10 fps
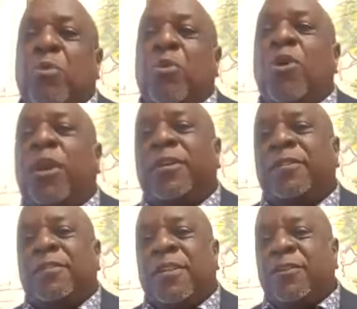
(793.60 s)

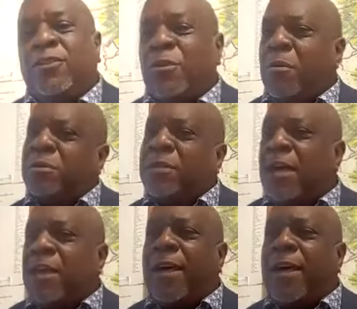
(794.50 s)
Orleans. And so it, it was
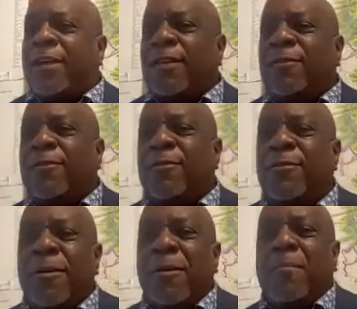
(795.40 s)
kind of like a
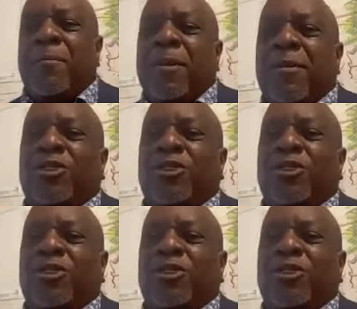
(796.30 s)
little a little